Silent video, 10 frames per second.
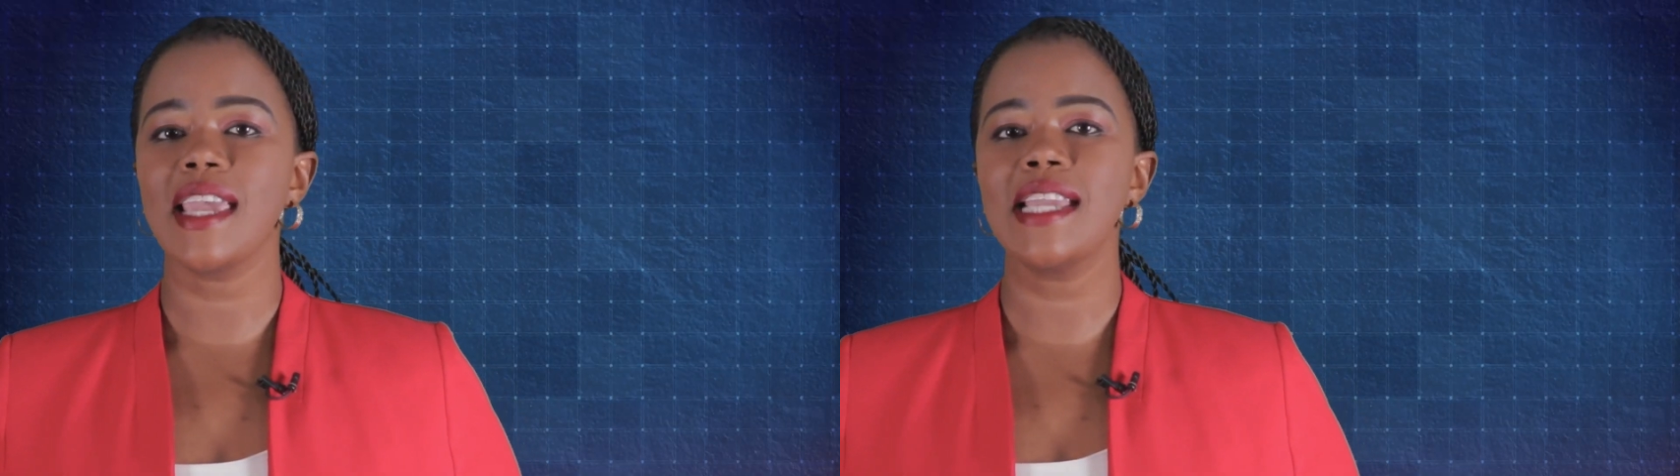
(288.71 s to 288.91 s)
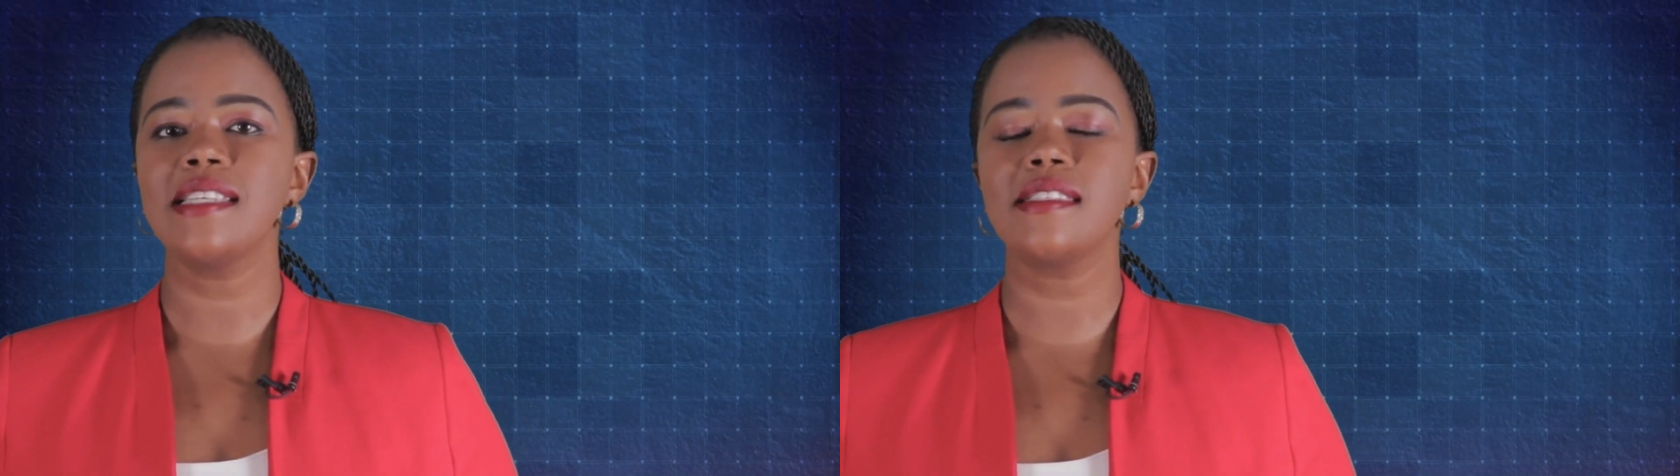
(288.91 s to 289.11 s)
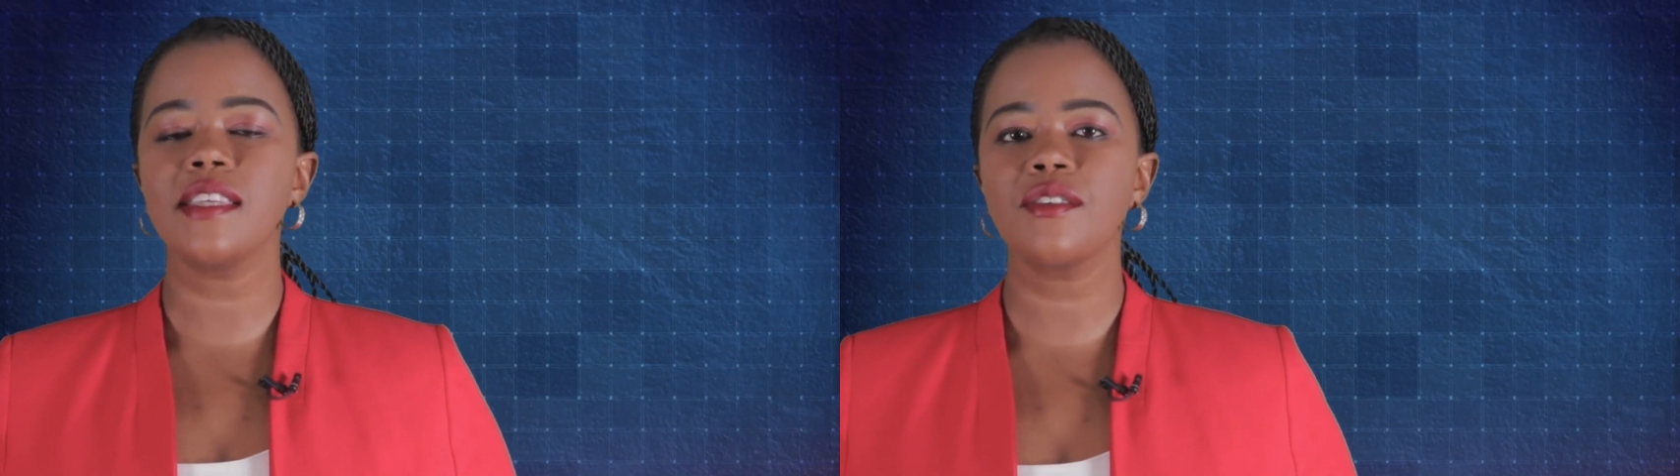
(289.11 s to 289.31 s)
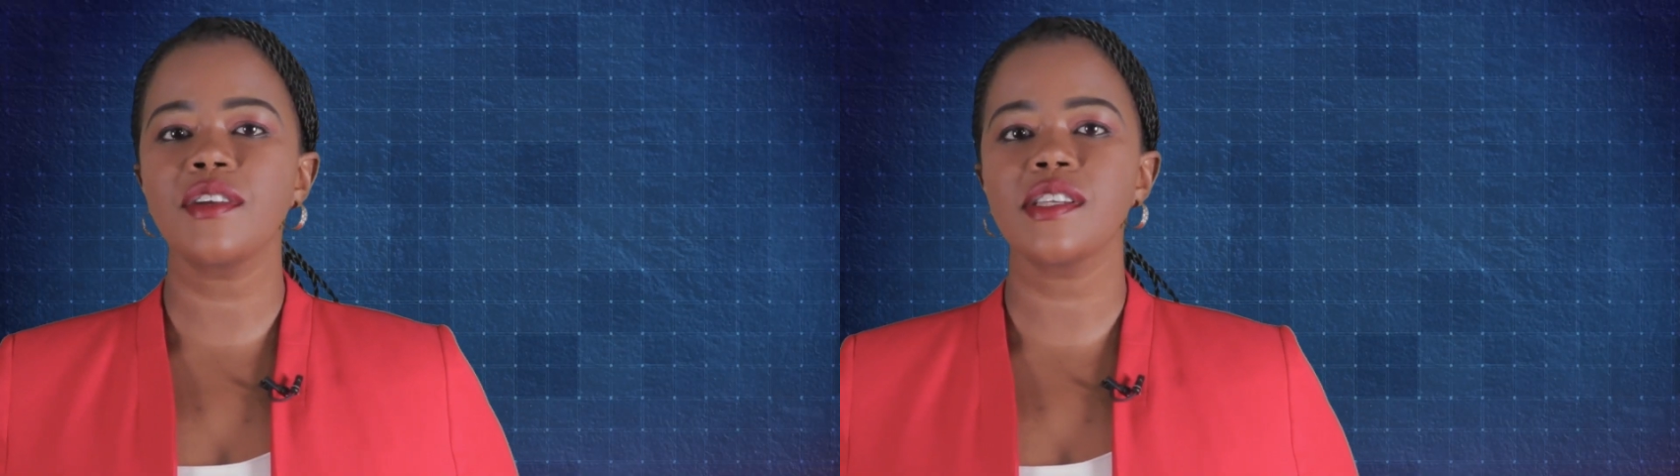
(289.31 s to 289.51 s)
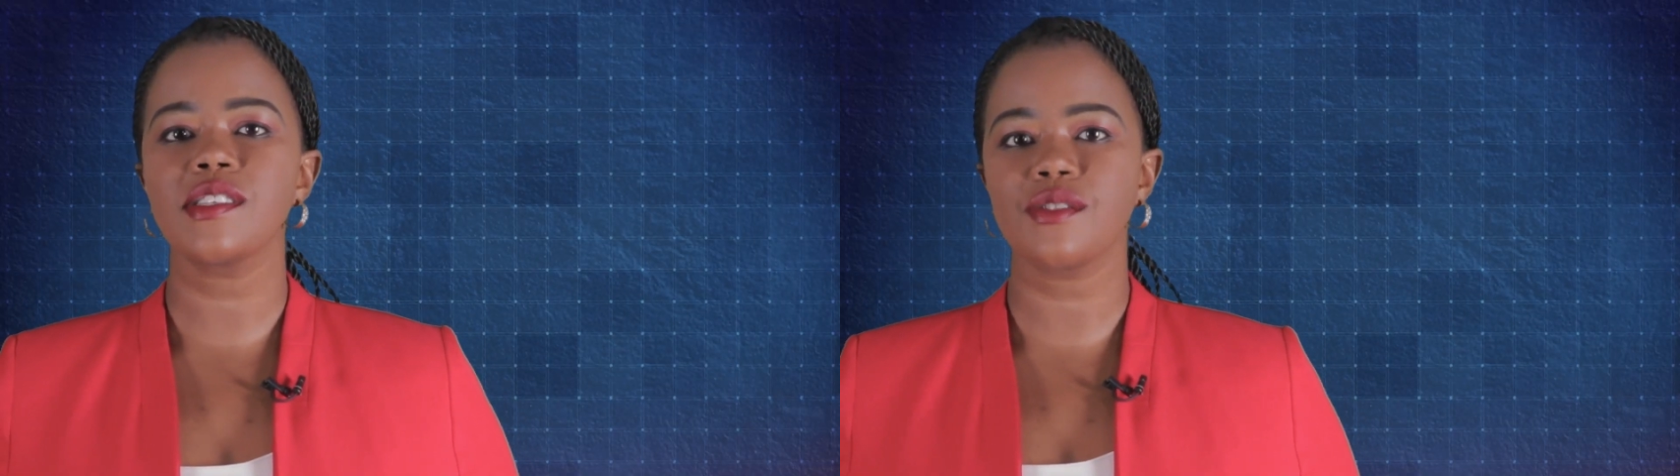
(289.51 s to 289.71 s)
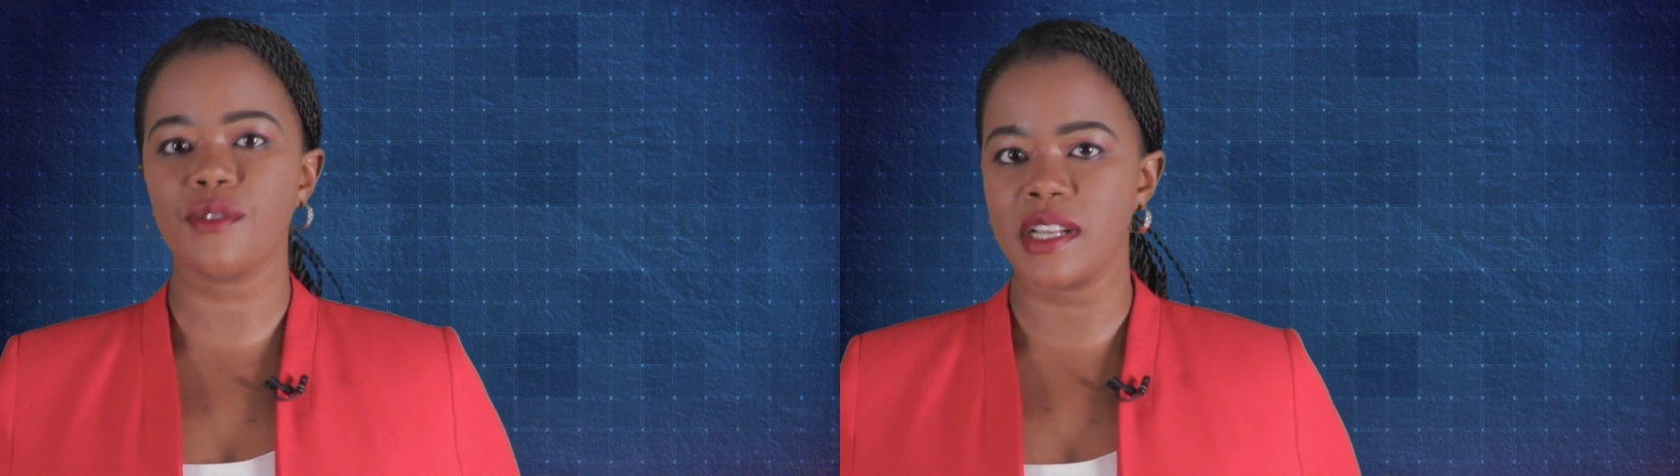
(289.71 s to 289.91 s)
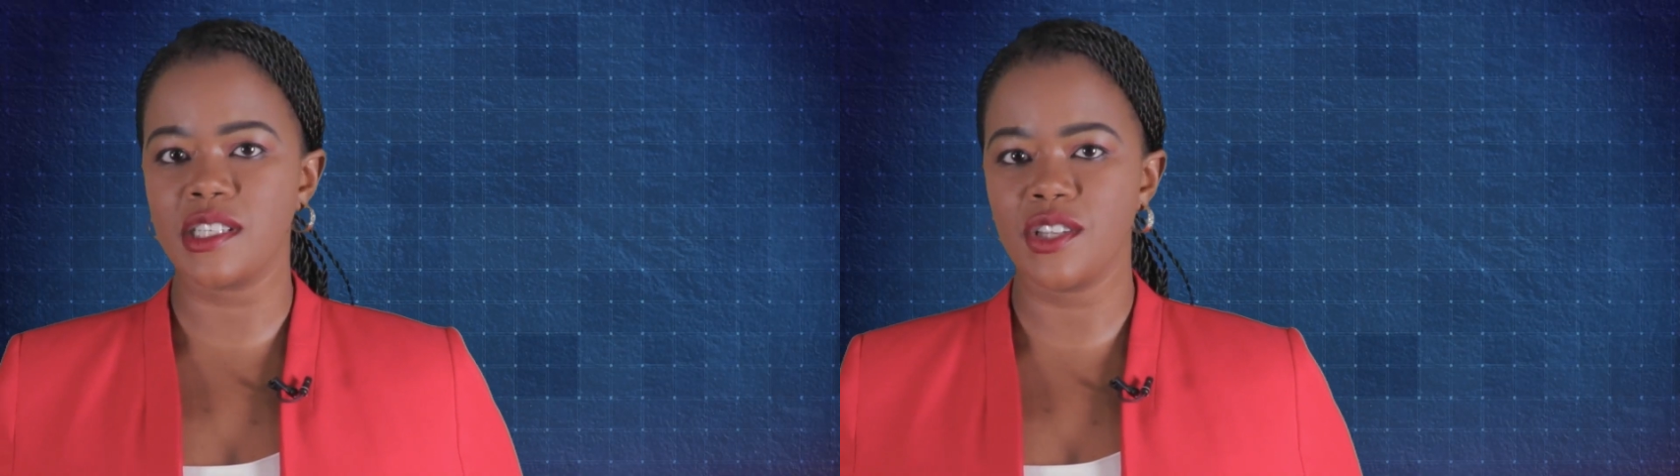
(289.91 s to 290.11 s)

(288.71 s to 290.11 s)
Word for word: a serious threat